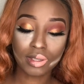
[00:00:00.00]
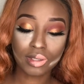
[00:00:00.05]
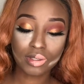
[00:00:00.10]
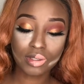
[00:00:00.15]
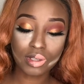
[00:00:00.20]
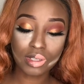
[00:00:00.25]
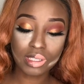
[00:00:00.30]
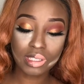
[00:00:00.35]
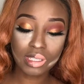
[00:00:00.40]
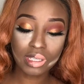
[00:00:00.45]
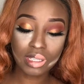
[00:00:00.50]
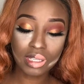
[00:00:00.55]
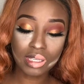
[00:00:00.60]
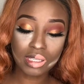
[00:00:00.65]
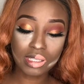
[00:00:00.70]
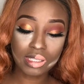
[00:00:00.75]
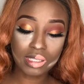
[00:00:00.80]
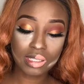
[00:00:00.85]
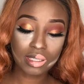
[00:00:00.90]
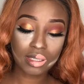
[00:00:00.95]
So you see
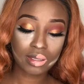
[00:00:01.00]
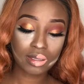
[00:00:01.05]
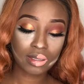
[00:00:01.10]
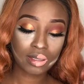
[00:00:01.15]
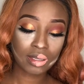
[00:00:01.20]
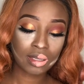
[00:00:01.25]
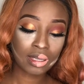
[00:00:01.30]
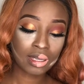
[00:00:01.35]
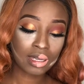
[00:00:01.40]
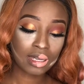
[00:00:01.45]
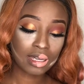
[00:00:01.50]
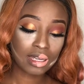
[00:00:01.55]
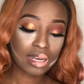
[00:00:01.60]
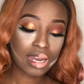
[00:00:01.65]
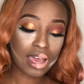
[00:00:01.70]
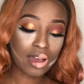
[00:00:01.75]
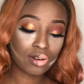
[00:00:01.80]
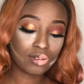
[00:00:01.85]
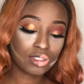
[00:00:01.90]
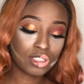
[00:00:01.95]
this?
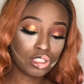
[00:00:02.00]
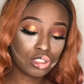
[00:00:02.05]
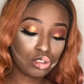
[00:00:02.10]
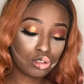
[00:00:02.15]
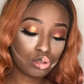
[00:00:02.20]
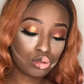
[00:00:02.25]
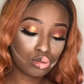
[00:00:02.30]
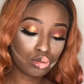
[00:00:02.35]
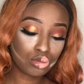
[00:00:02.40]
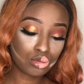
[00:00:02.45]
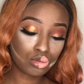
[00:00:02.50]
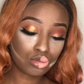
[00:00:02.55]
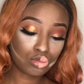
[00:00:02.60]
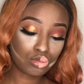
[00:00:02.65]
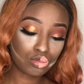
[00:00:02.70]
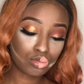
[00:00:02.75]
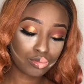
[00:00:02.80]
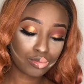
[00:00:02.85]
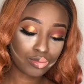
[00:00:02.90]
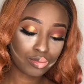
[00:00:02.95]
Now the dude,
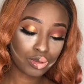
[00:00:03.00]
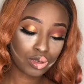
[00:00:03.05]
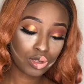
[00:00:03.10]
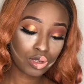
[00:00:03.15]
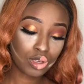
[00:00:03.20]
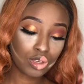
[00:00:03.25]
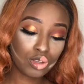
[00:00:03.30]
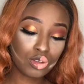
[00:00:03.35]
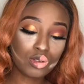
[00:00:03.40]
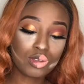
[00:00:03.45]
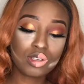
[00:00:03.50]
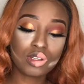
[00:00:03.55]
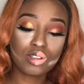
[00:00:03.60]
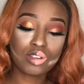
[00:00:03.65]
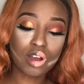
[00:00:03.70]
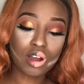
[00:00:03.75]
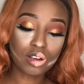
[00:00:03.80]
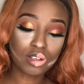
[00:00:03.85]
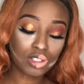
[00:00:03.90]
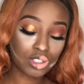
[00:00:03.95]
use a
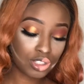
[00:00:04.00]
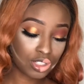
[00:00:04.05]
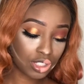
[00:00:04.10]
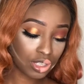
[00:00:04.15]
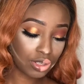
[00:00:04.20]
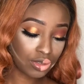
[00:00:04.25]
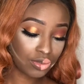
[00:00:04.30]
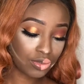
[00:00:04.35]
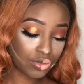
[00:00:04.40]
darker shade